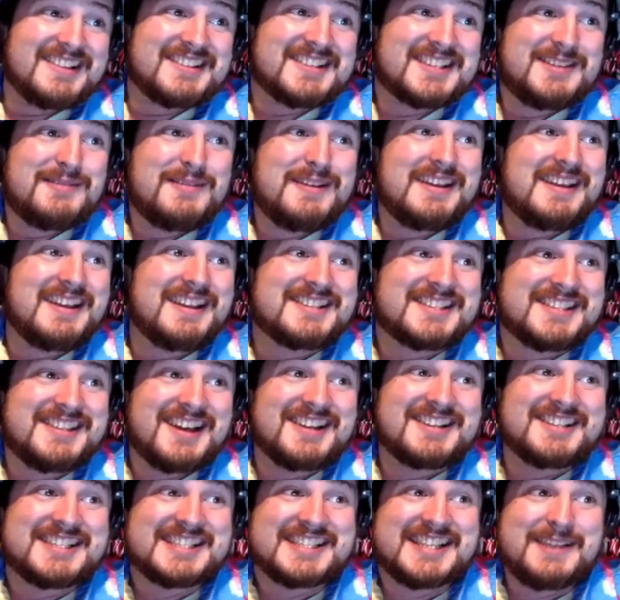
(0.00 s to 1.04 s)
to me, it's
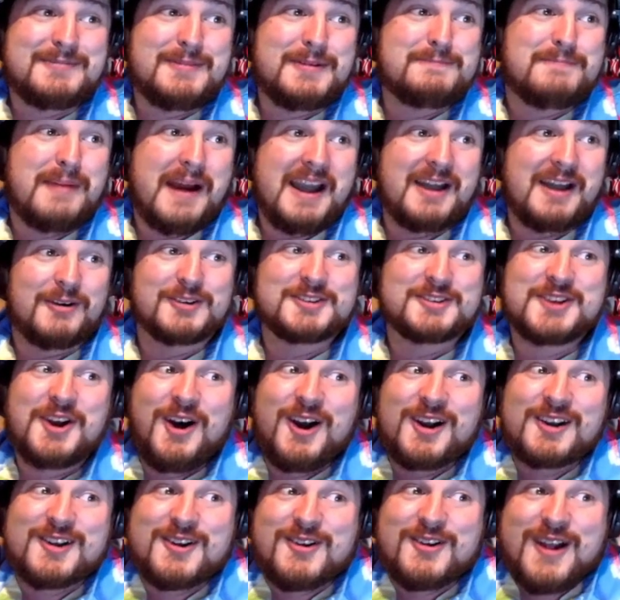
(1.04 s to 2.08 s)
not a steaming pile of
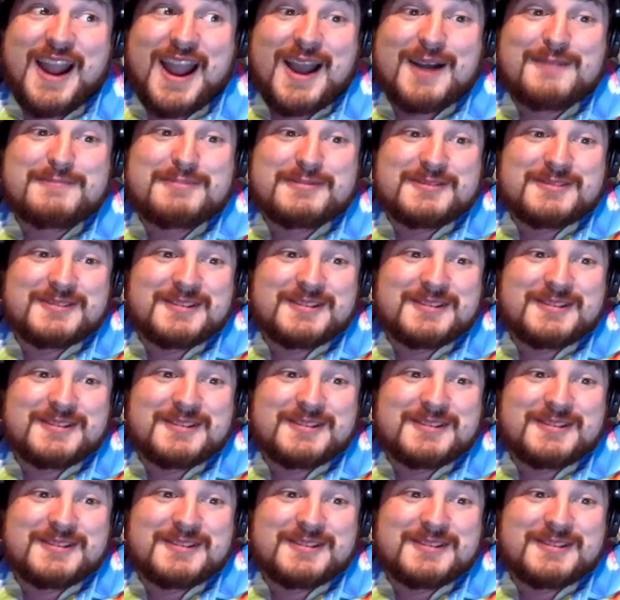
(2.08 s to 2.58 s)
dog crap.